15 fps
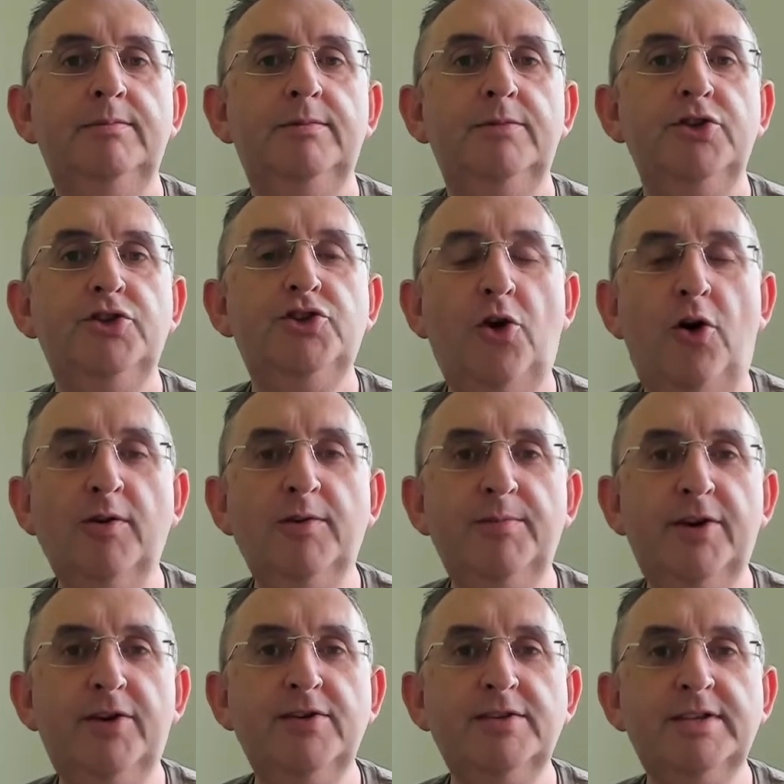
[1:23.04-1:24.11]
shocked
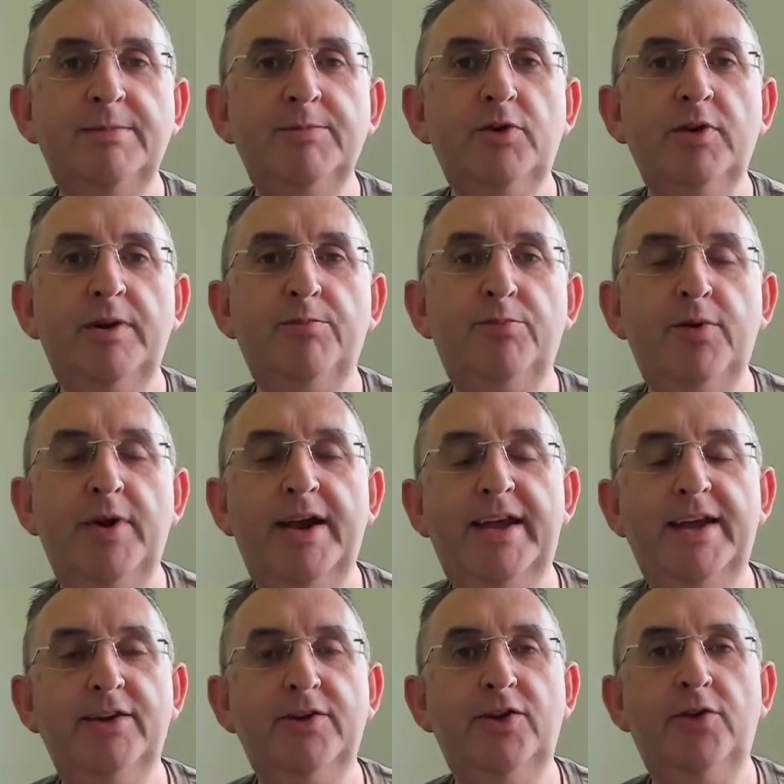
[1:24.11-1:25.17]
because I'm going to break
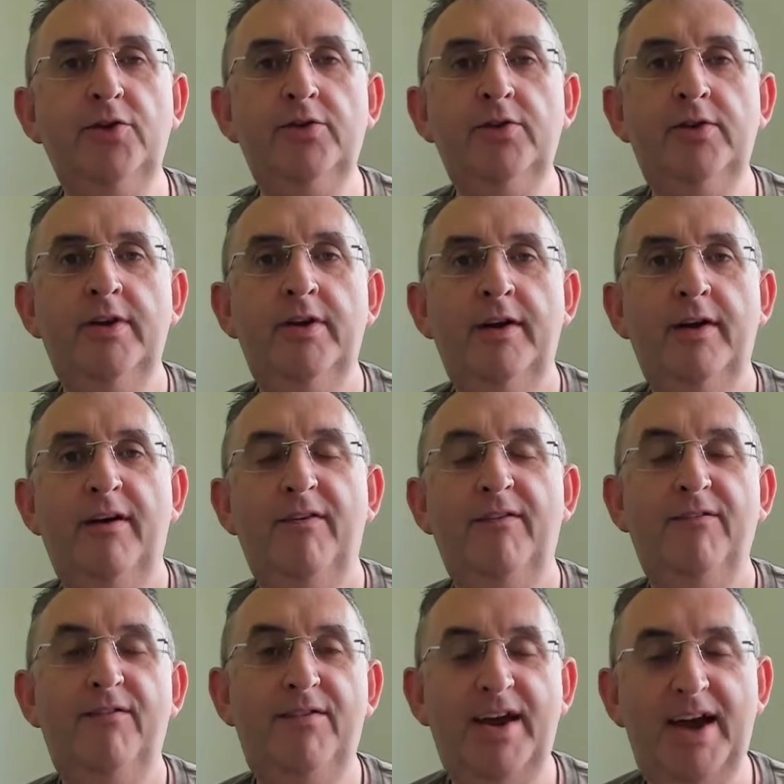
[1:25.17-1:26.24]
it down
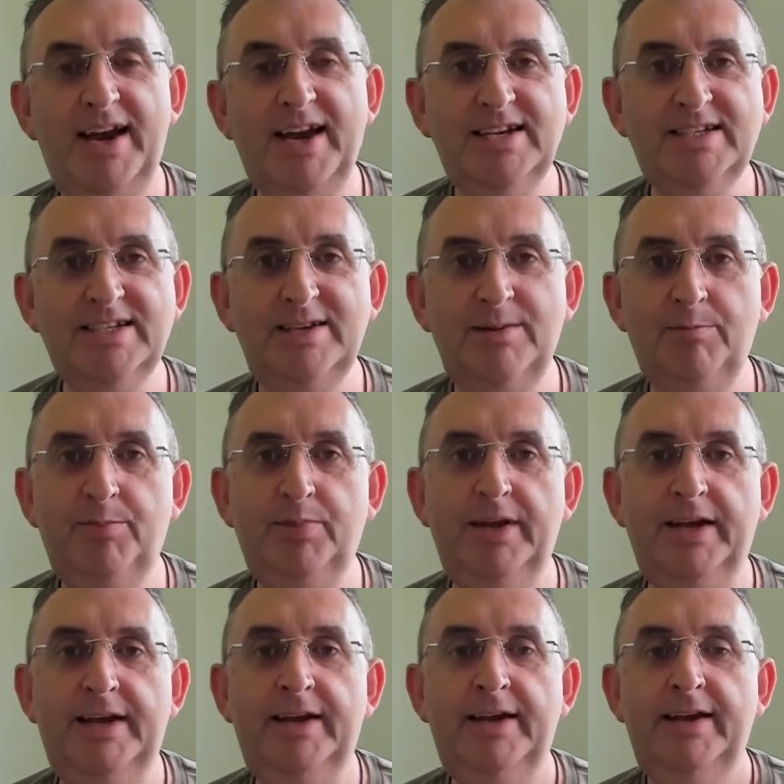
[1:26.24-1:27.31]
very
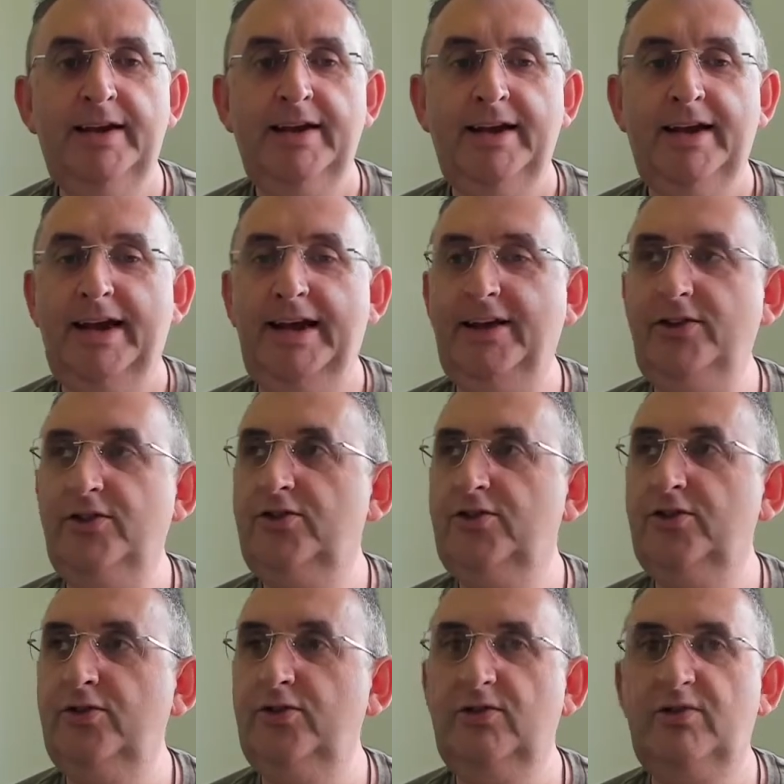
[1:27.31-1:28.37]
simply
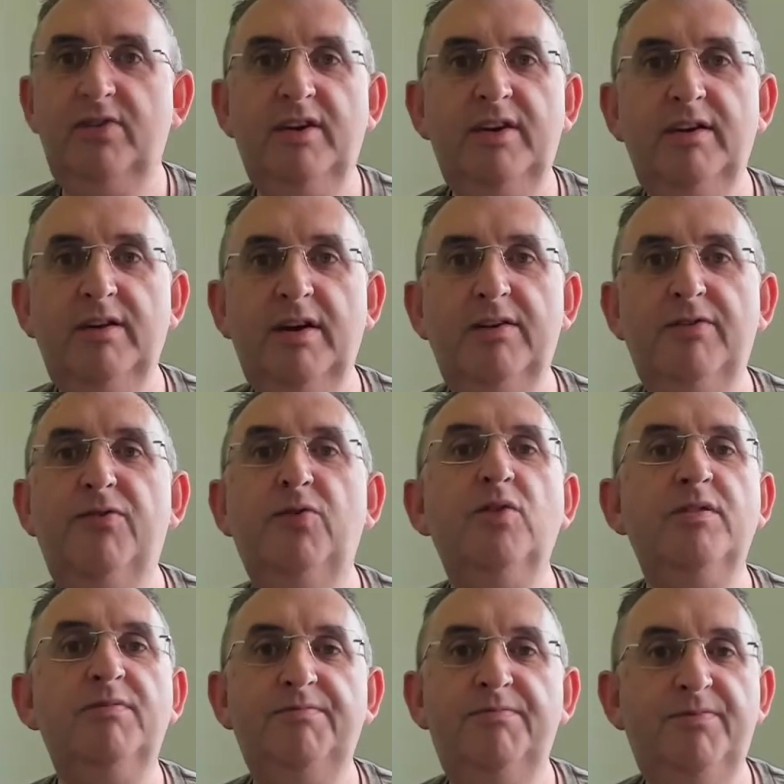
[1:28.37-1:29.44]
into
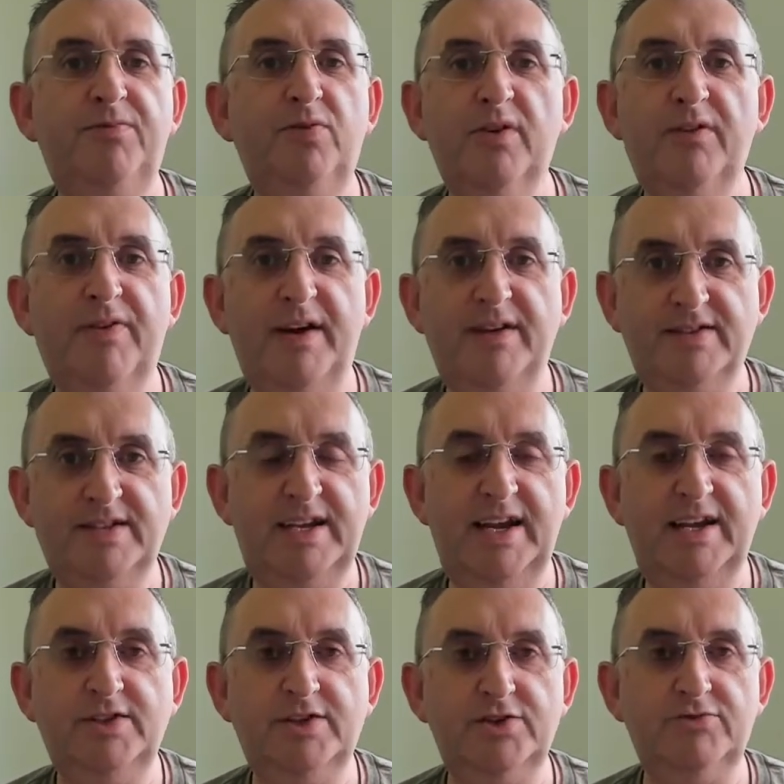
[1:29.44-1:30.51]
four or five
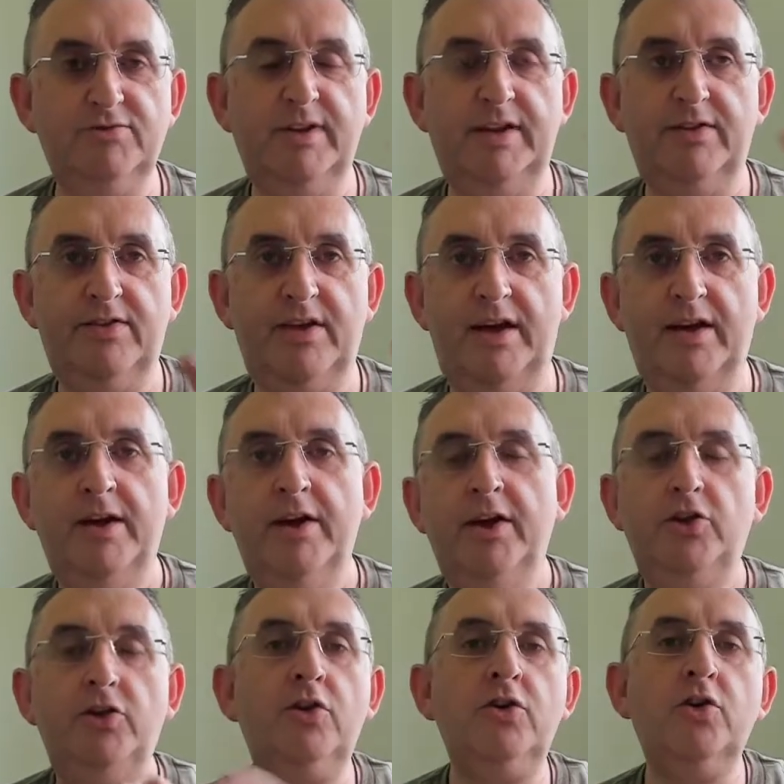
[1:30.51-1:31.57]
stages, really. That
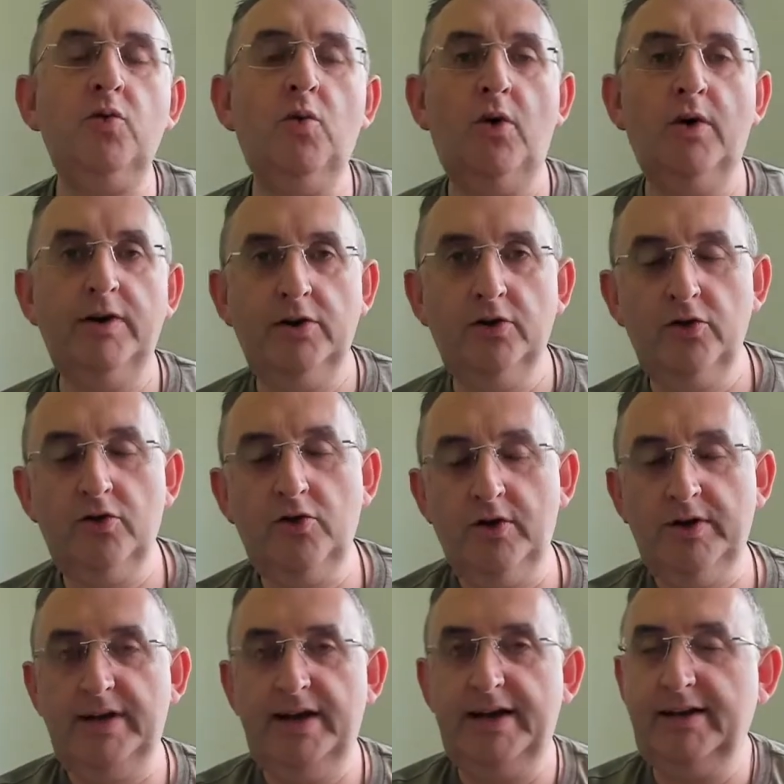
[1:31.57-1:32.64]
you can go on and look
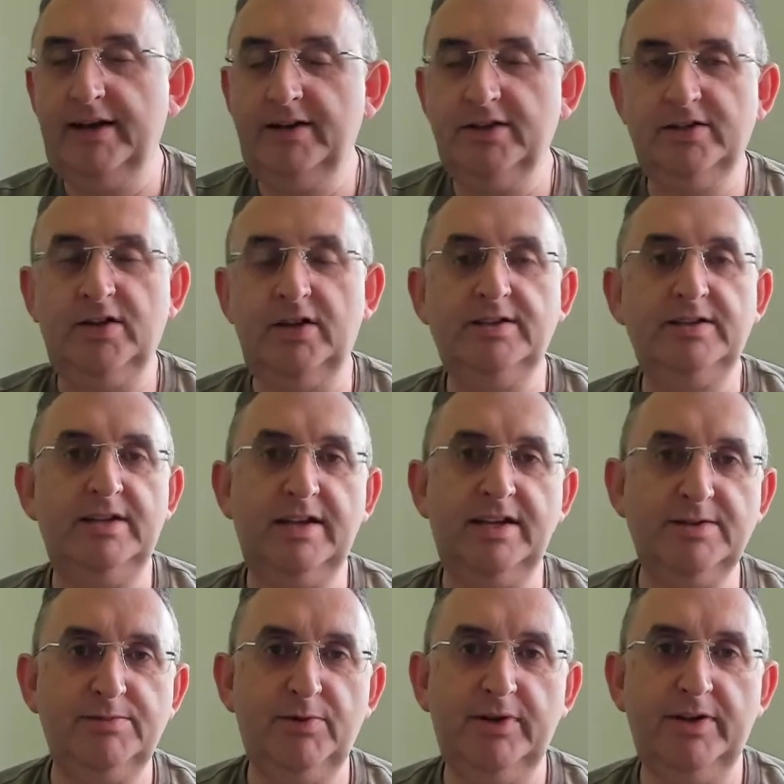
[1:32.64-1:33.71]
online and there's tons of
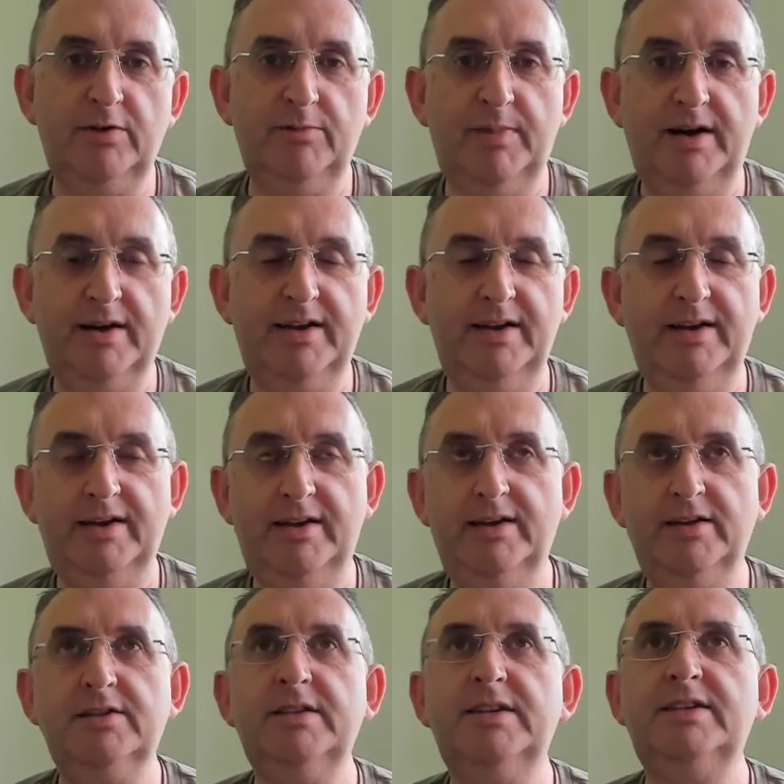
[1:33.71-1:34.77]
things about legal marketing and
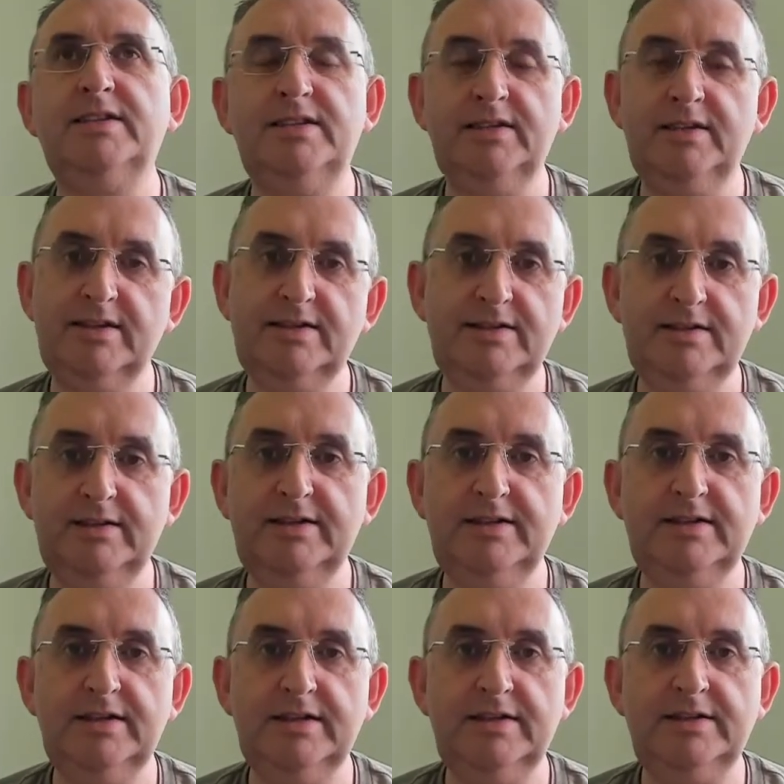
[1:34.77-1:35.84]
there's lists and lists and
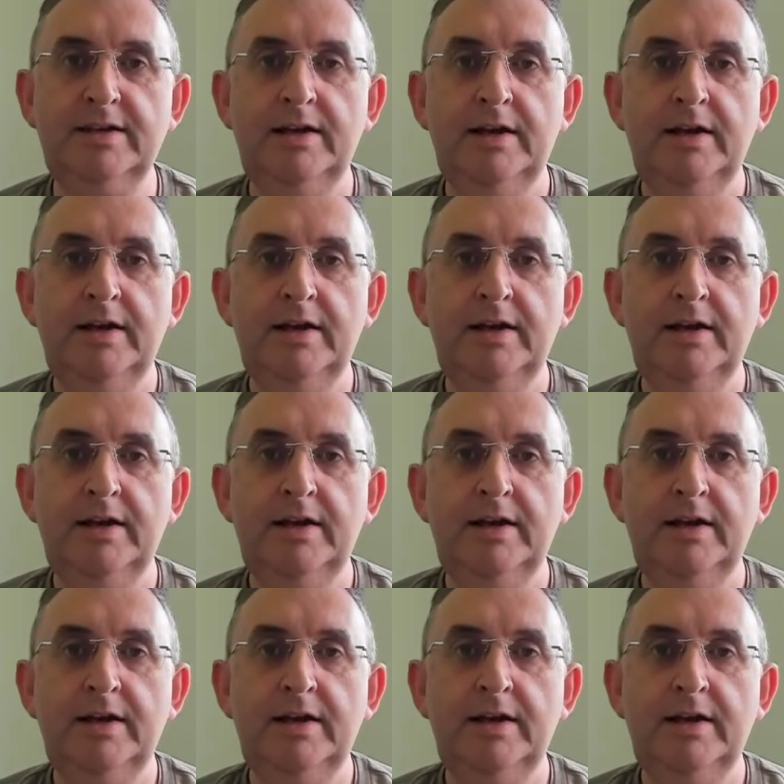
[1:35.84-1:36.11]
lists and lists.